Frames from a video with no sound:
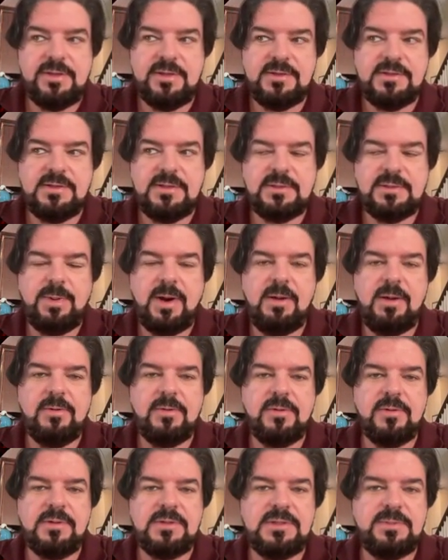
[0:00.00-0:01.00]
This is
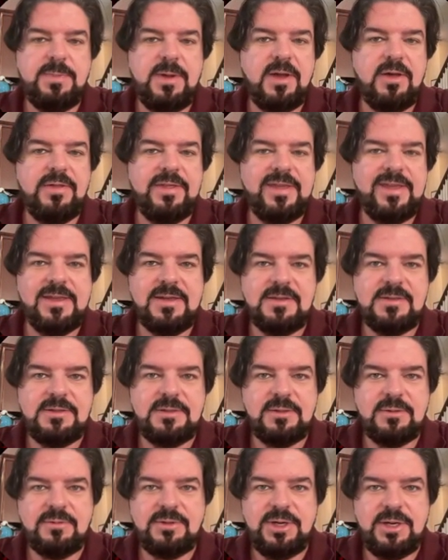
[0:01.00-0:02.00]
probably going to spell the end
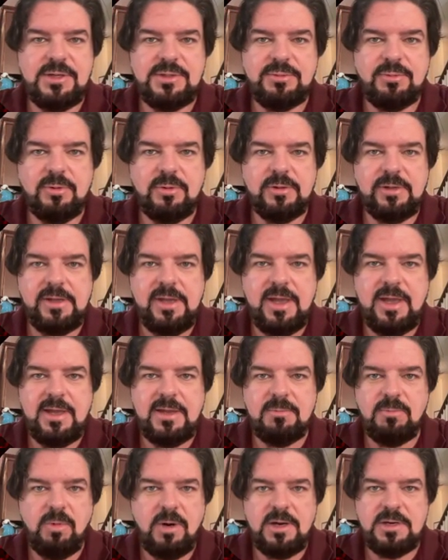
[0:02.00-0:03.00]
to Chase
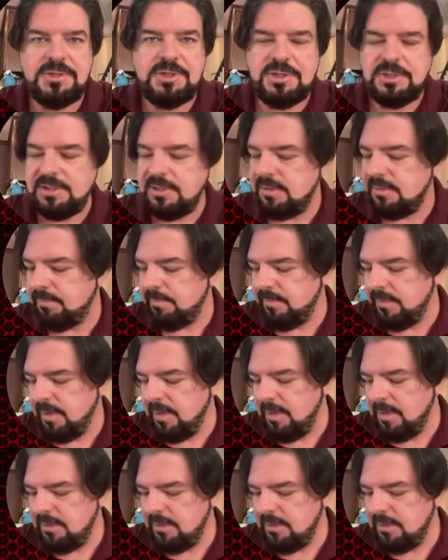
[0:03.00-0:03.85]
Roullier in Washington.